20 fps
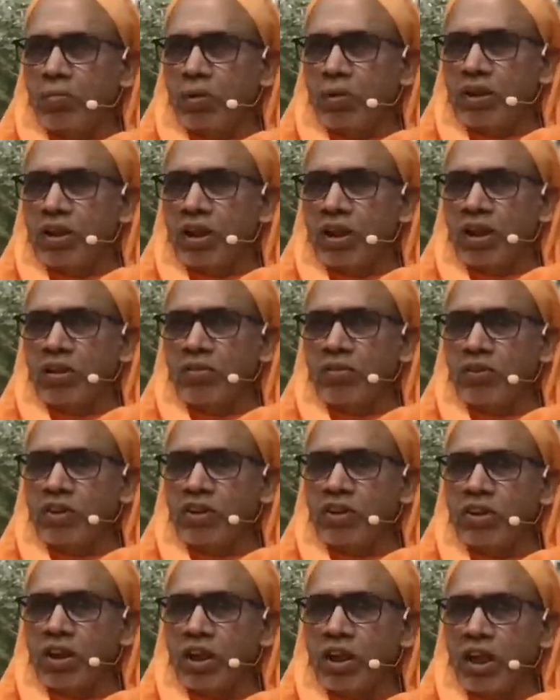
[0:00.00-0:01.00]
But then if
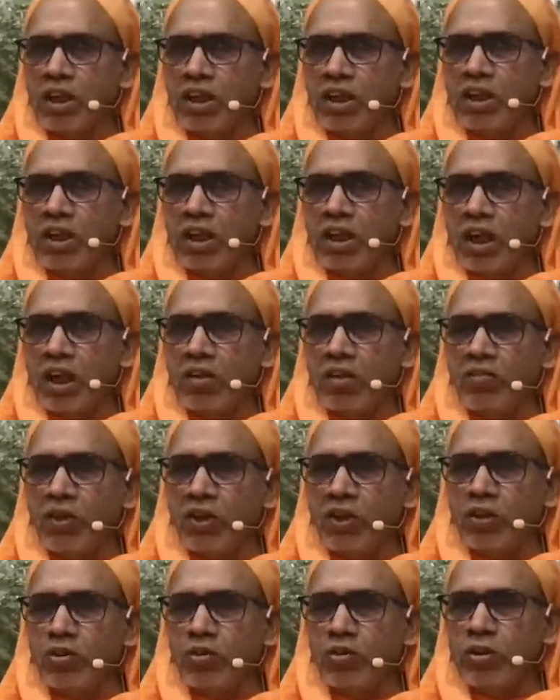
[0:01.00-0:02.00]
it is an idea,
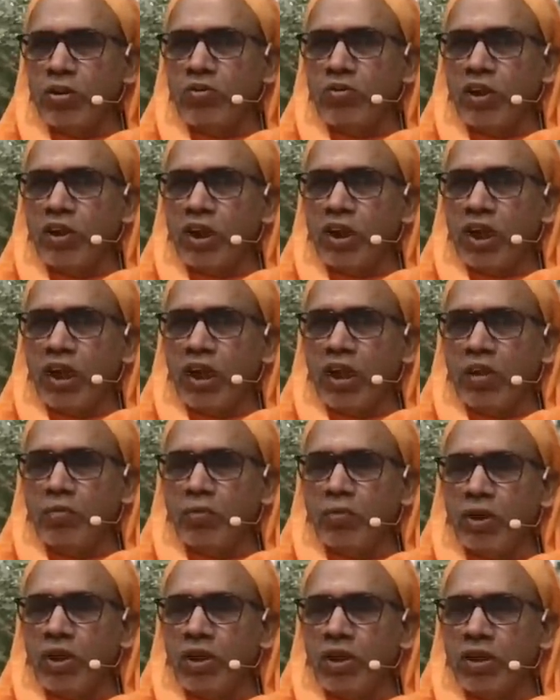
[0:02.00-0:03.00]
why do you give a
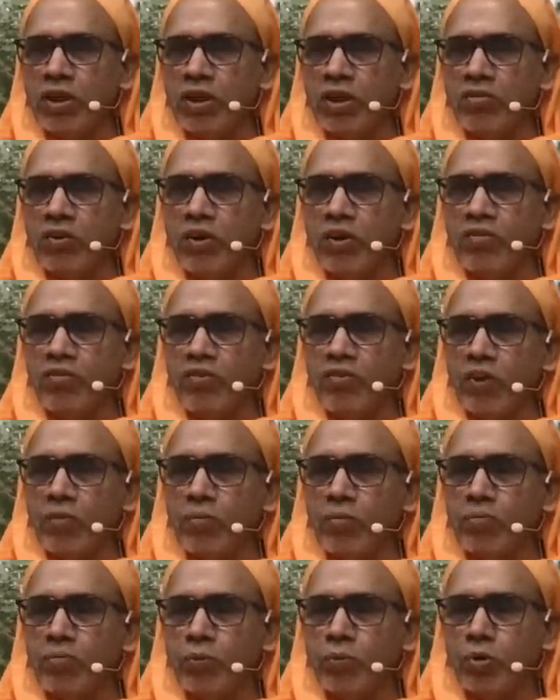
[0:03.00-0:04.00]
name and
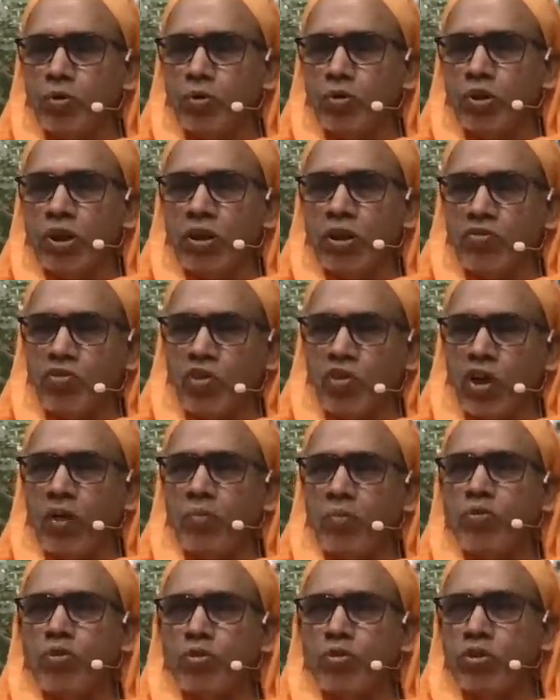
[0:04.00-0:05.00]
impute a
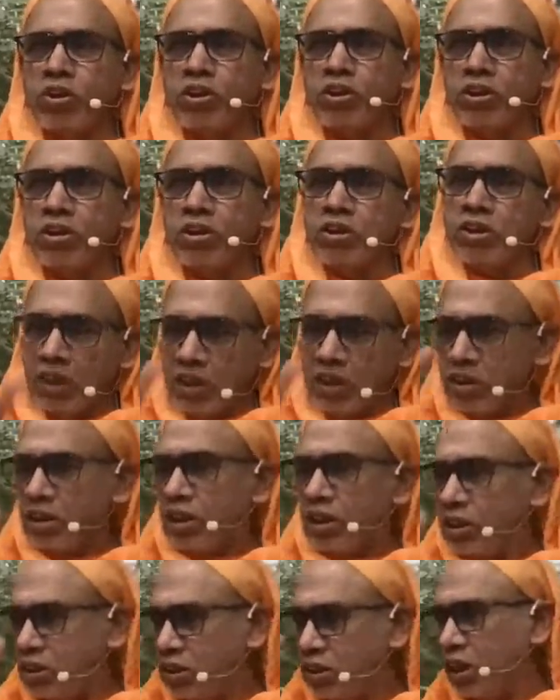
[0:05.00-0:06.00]
form to it? That
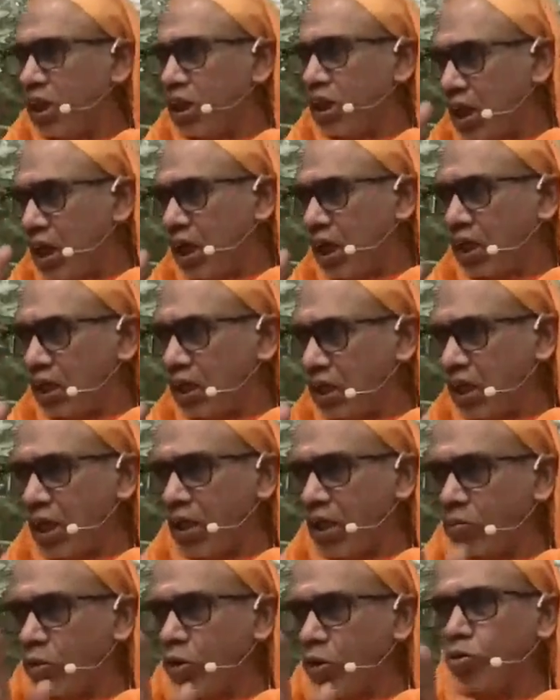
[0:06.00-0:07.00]
is the ajnana,
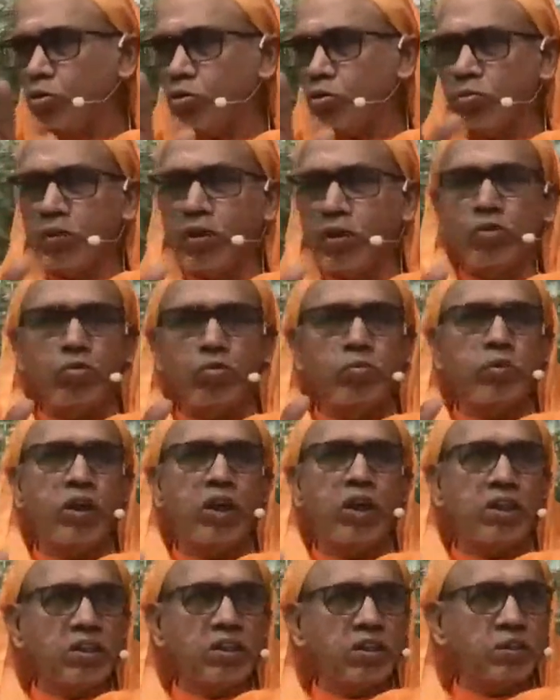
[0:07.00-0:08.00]
nama rupa
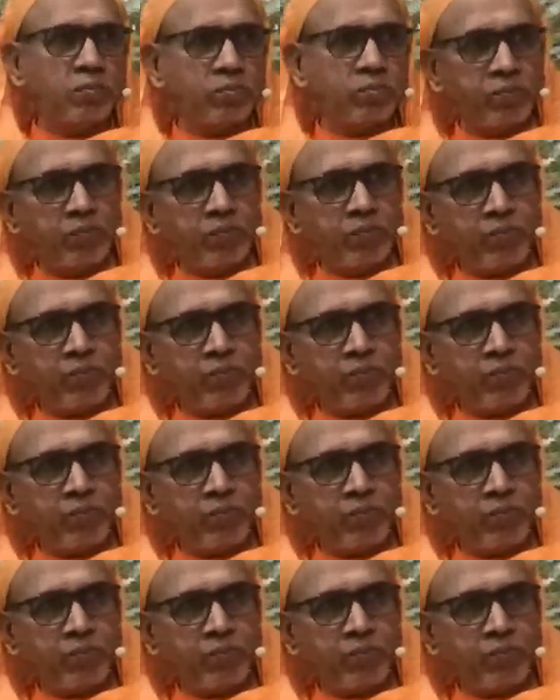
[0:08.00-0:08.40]
upadhi.